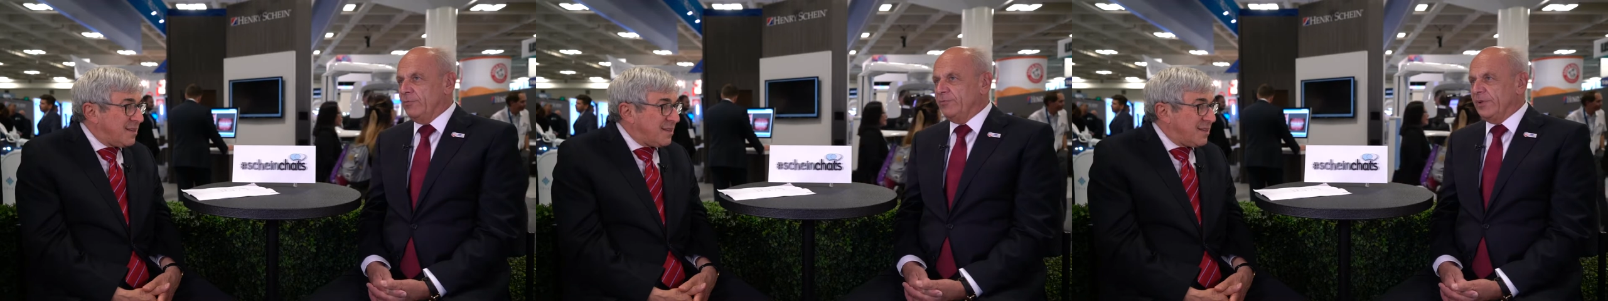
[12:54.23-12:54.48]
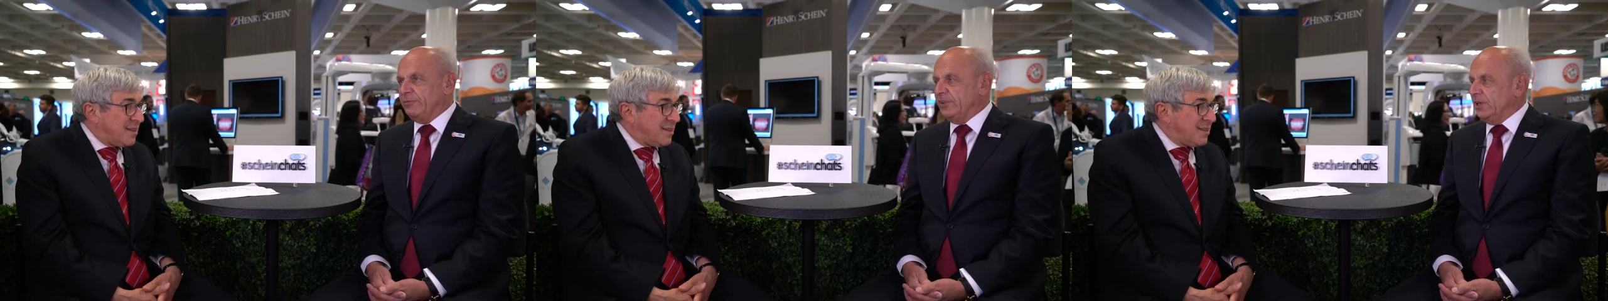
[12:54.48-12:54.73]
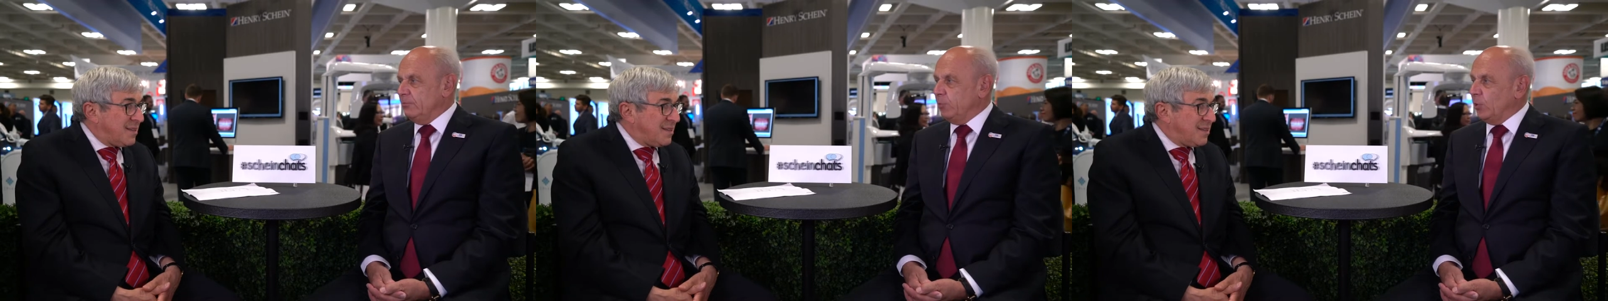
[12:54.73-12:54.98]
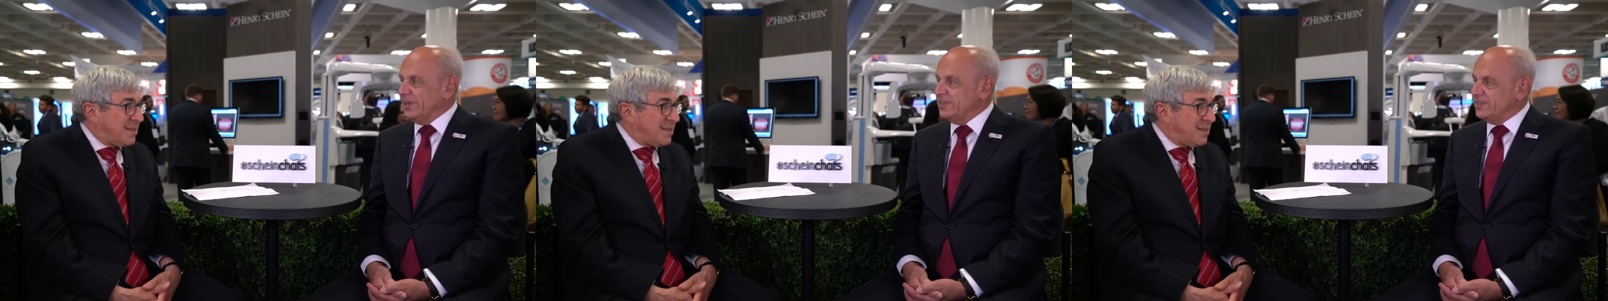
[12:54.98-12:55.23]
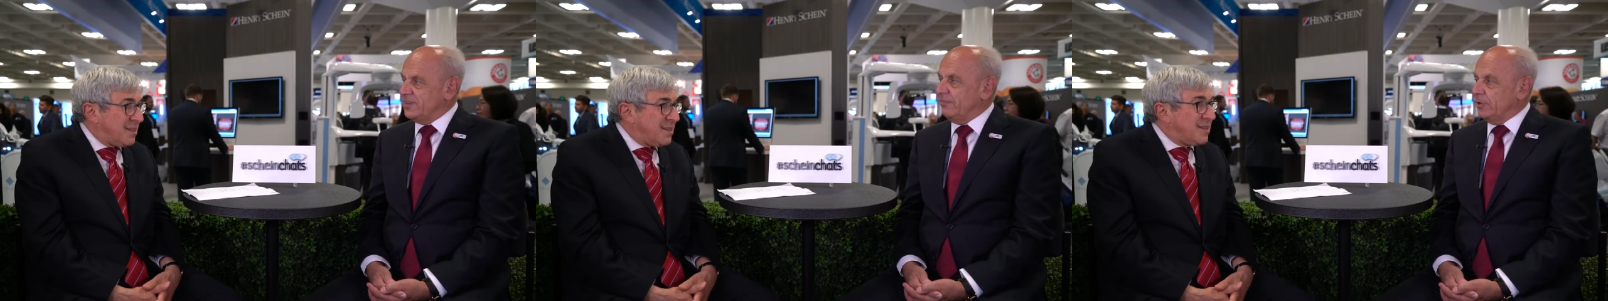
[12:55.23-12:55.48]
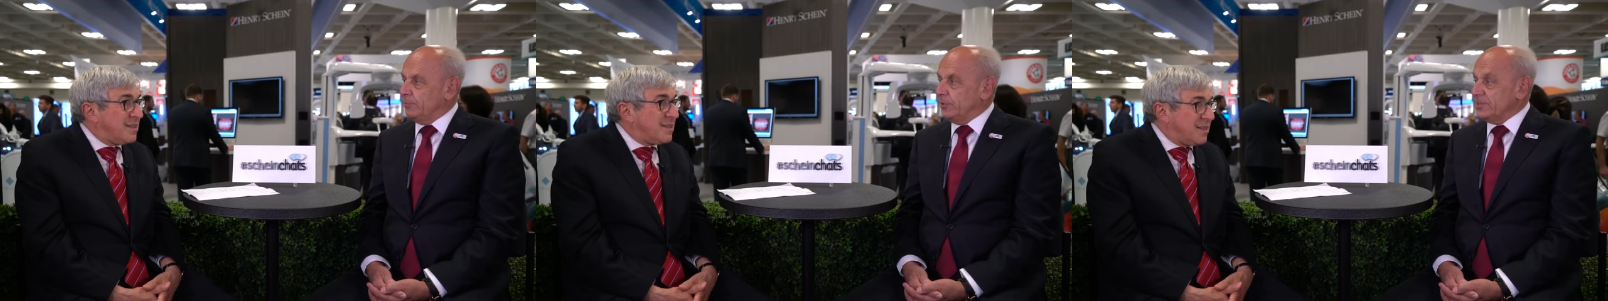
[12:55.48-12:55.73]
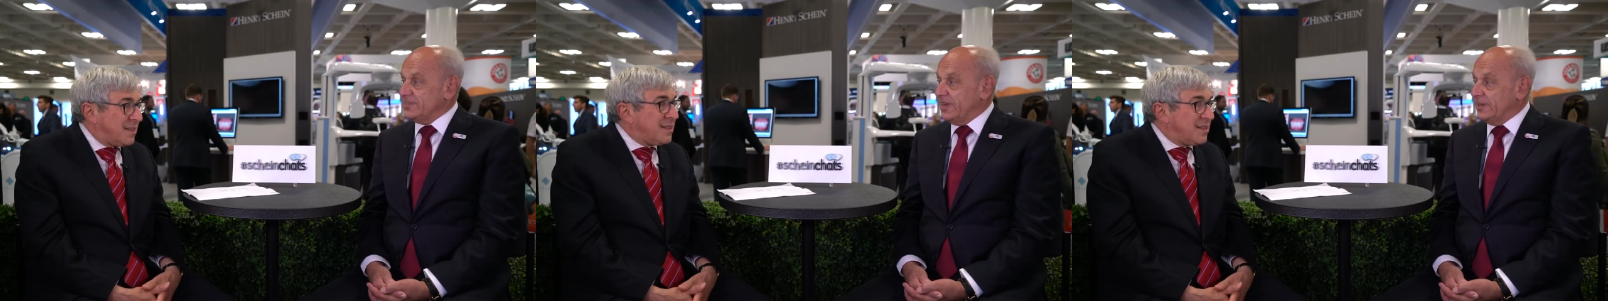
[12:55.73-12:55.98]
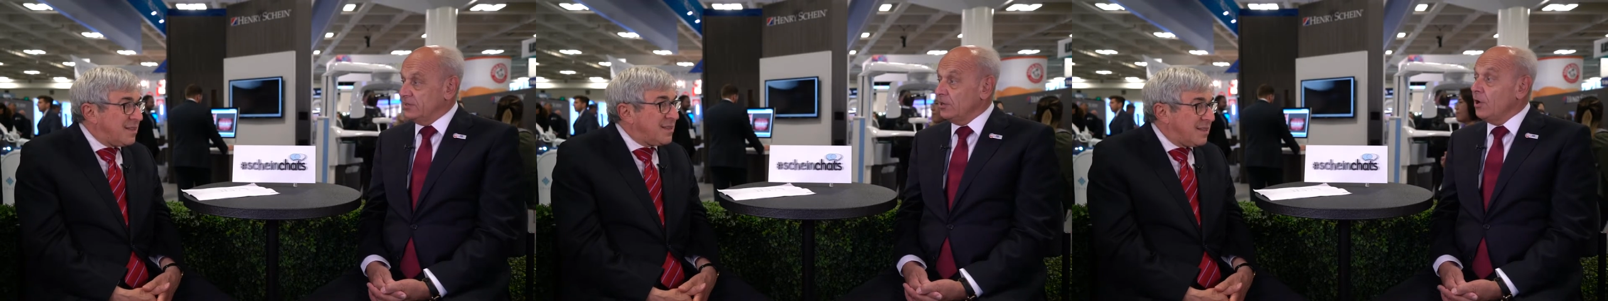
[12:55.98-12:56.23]
Speaker 1: fifteen point seven
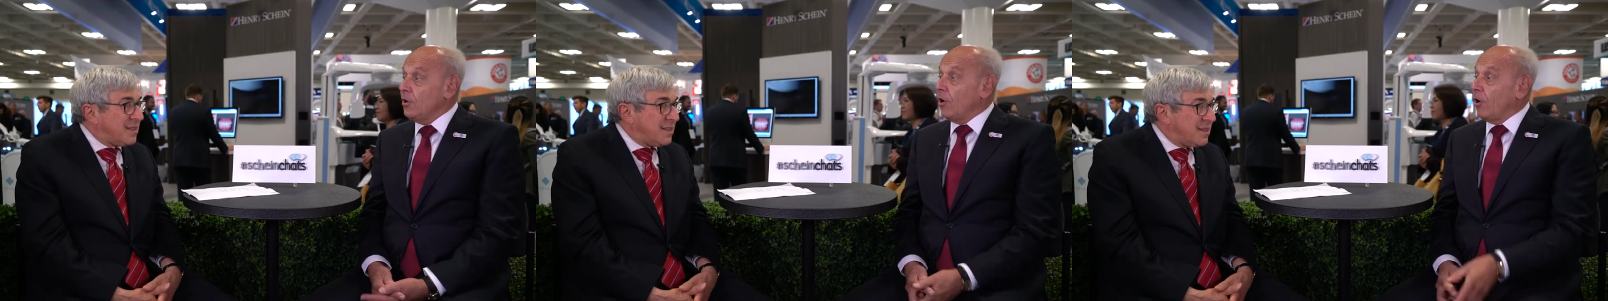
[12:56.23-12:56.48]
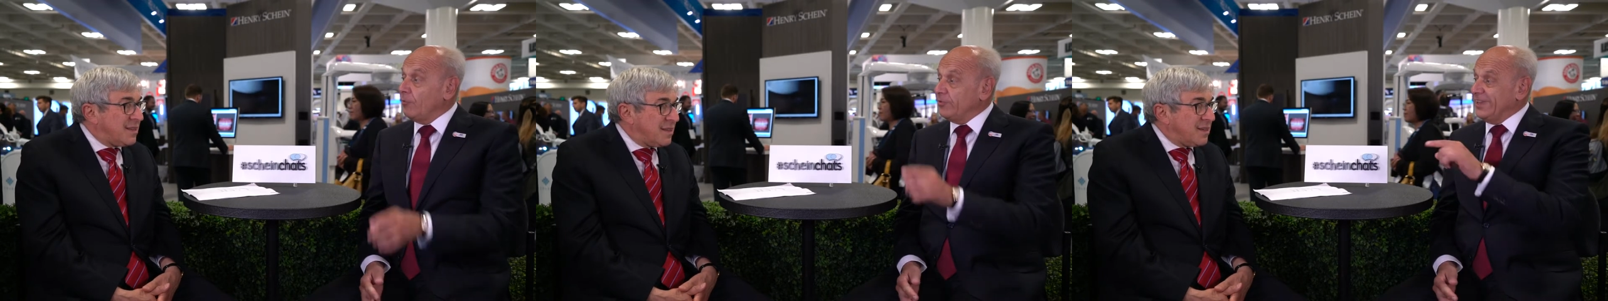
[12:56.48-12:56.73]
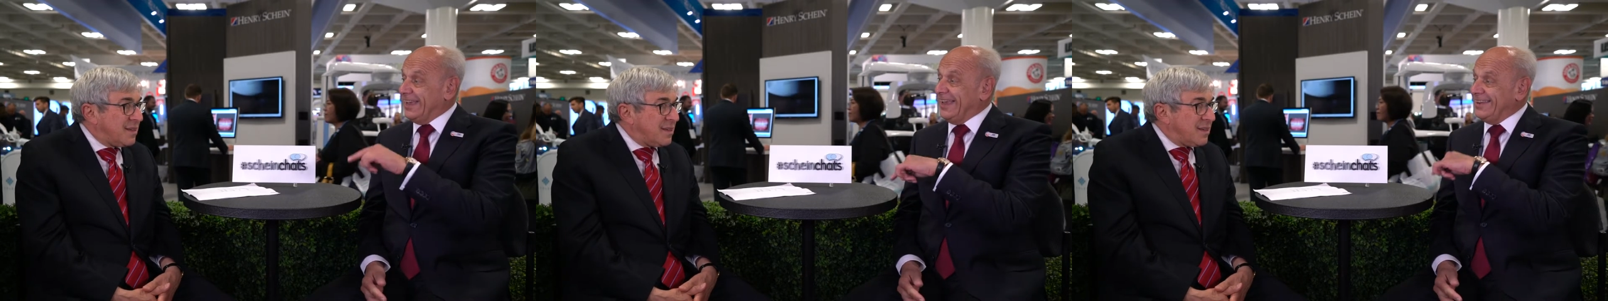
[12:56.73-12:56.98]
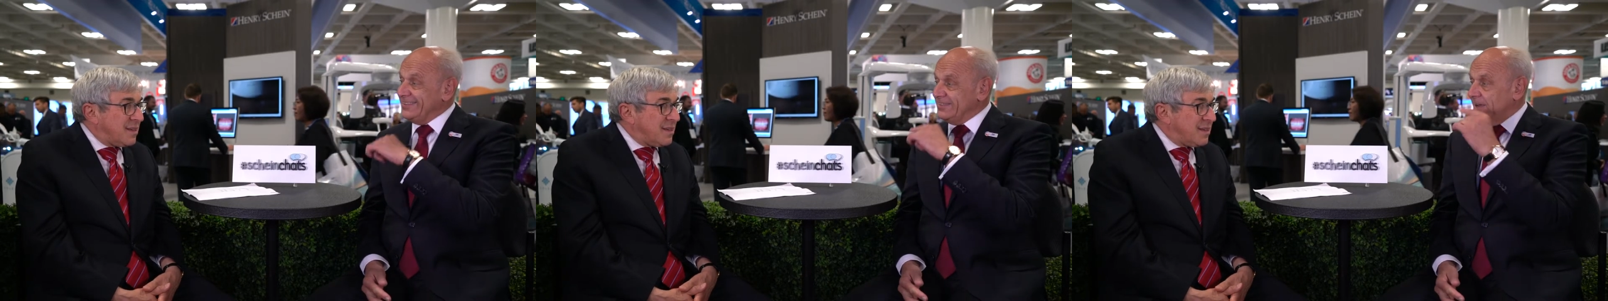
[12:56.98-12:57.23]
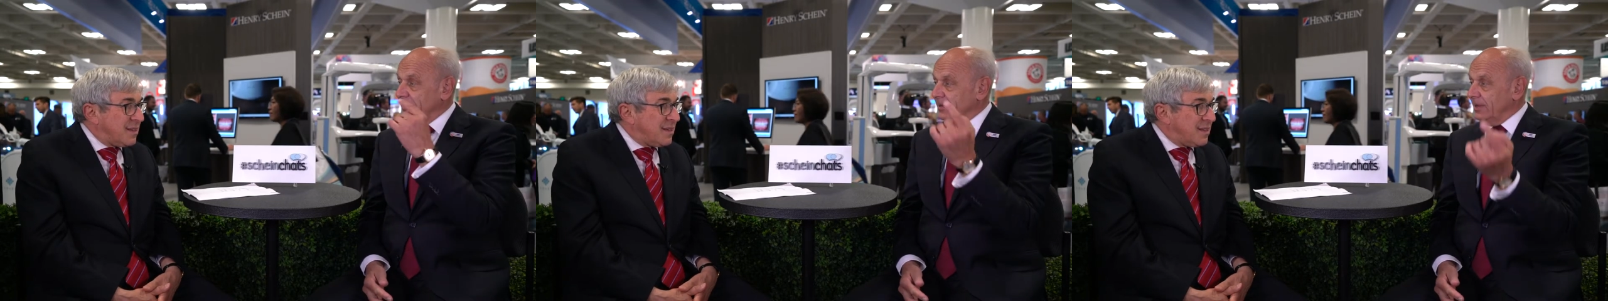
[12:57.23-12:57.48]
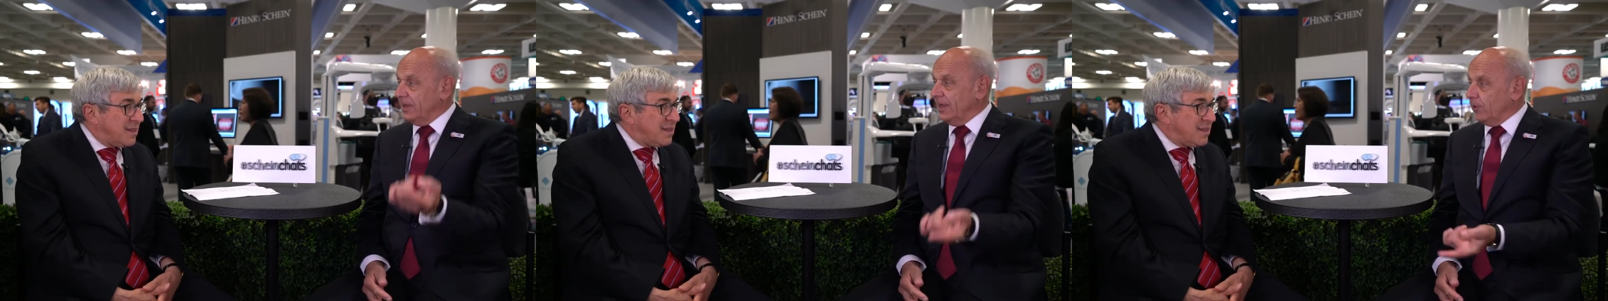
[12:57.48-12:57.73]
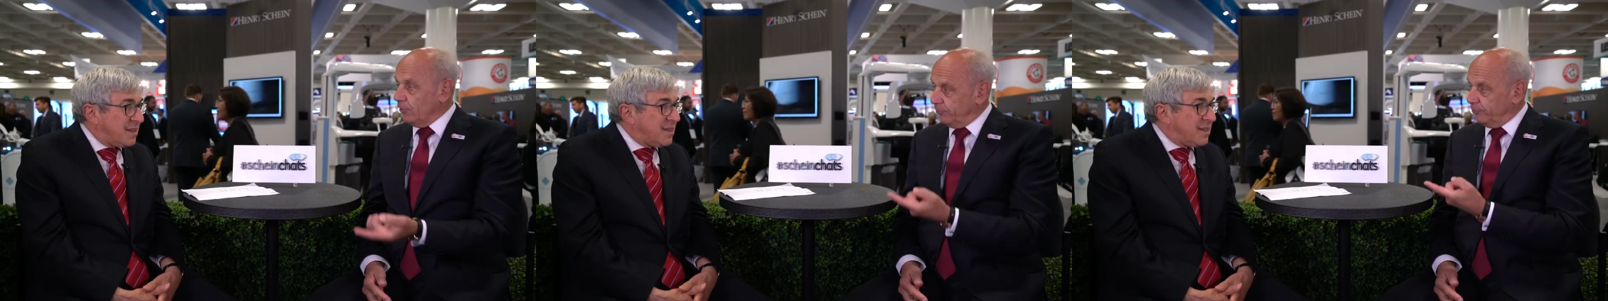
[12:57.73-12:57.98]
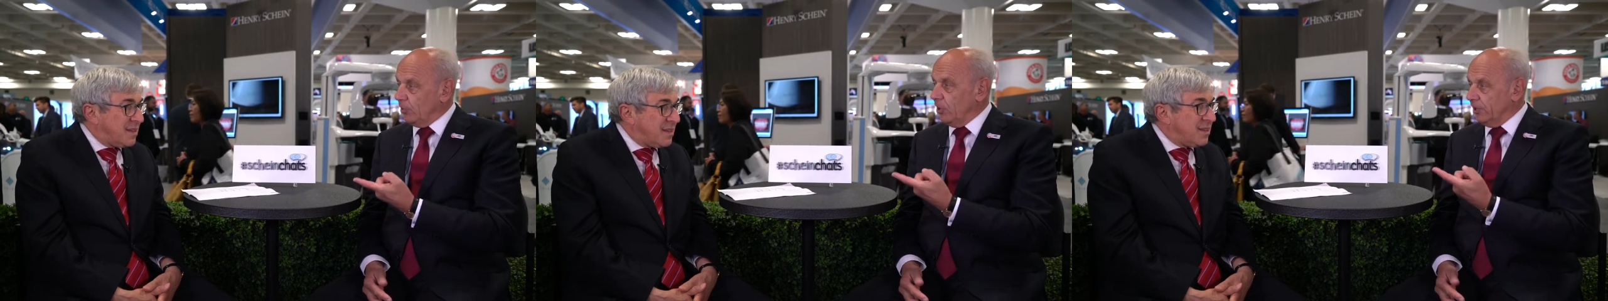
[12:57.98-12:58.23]
percent uh, of the entire
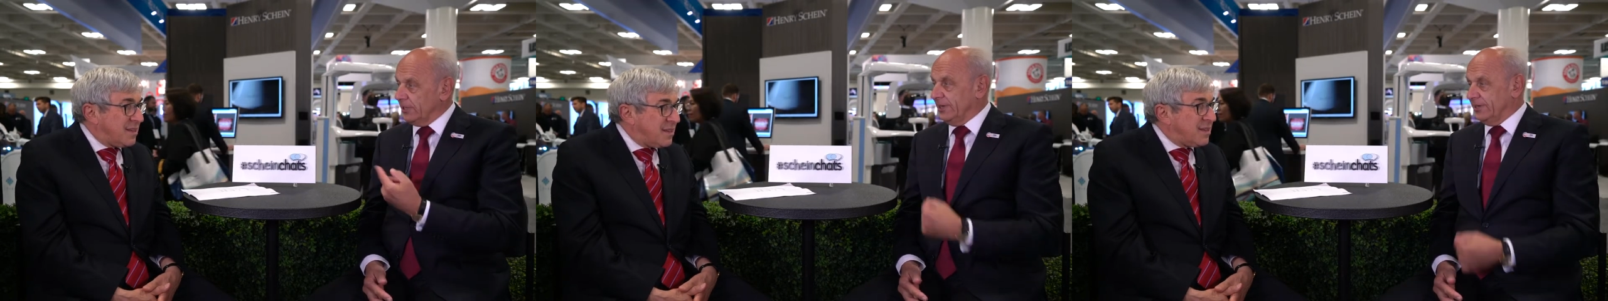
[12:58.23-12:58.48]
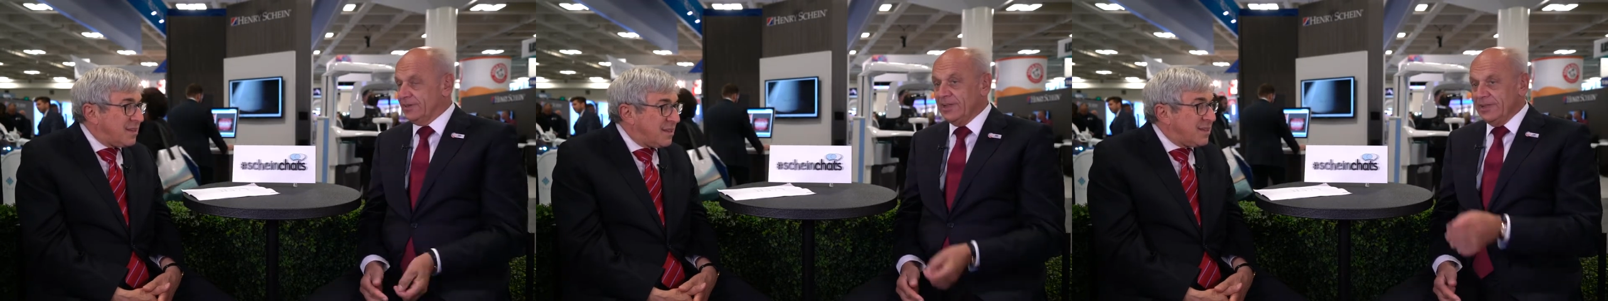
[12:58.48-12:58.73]
health market